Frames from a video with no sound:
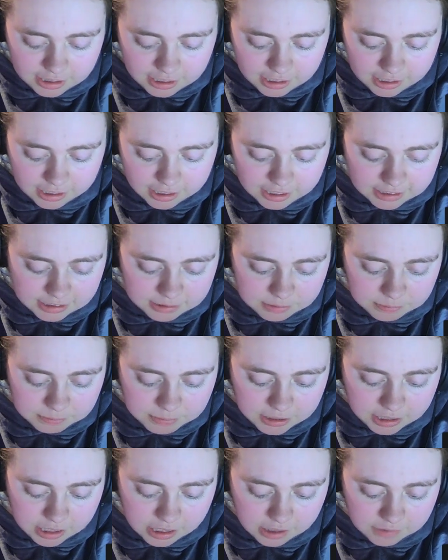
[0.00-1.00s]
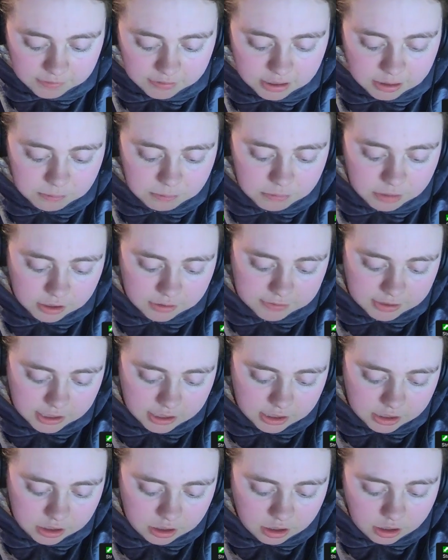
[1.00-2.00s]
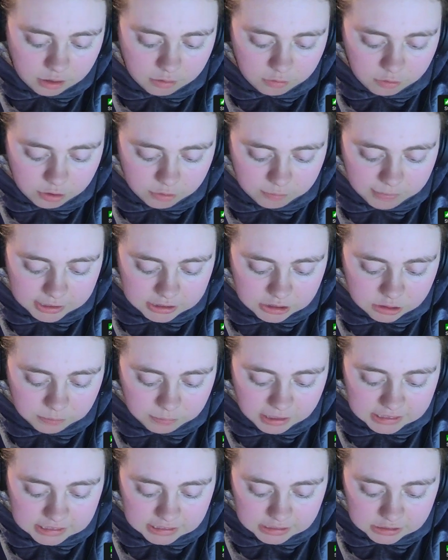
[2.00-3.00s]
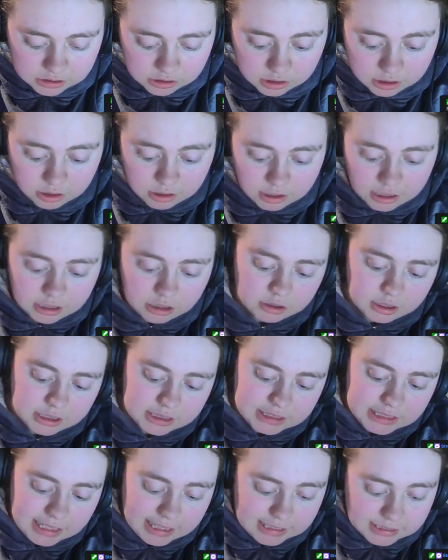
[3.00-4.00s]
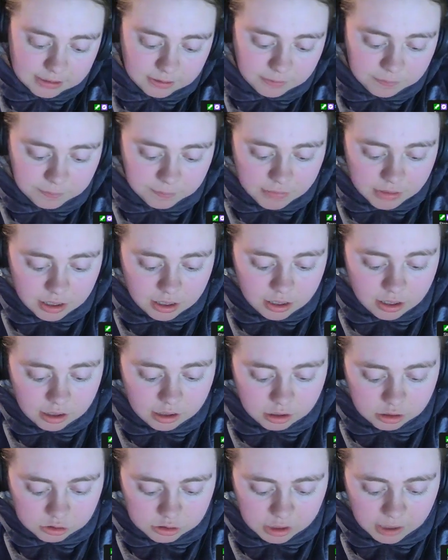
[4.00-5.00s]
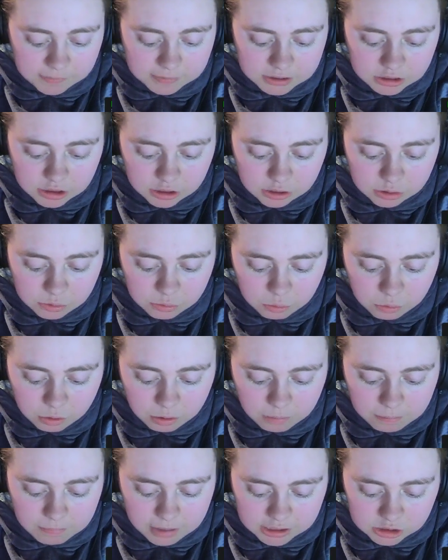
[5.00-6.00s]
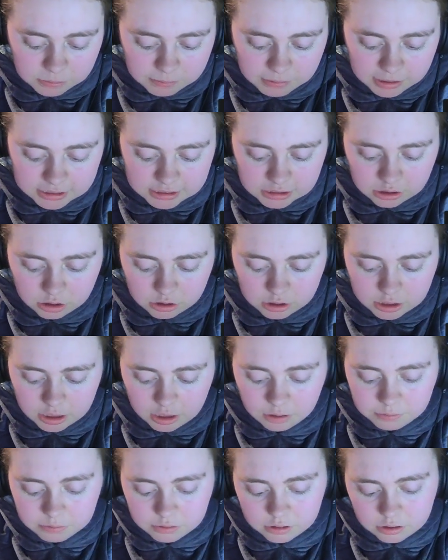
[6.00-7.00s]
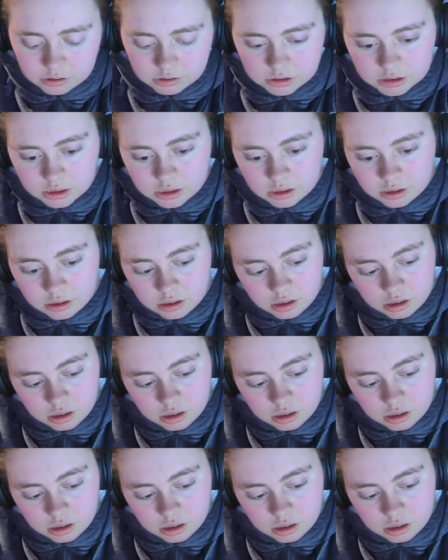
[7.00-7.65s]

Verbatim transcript: They had been heavily modified, with metal platings on along their sides. The drivers, too, wore metal plating on their overalls.